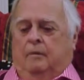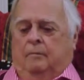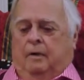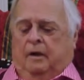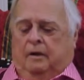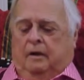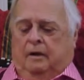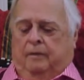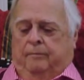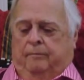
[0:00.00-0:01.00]
But
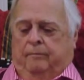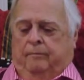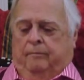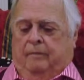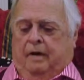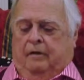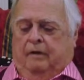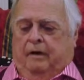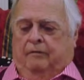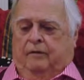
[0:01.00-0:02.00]
uh, my
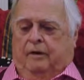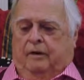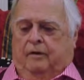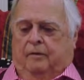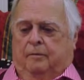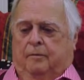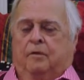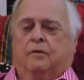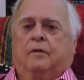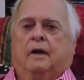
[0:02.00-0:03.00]
grandfather
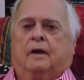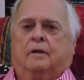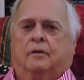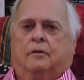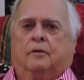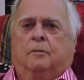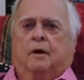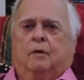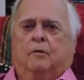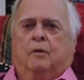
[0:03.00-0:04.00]
moved out to
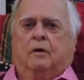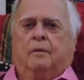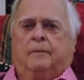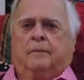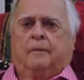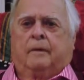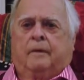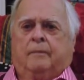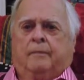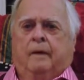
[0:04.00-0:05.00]
Brentwood
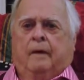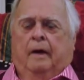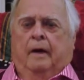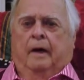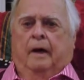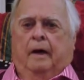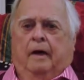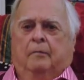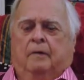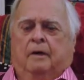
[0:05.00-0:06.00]

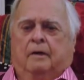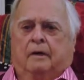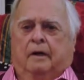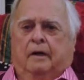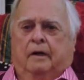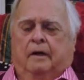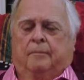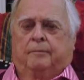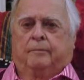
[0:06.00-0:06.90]
and built a uh,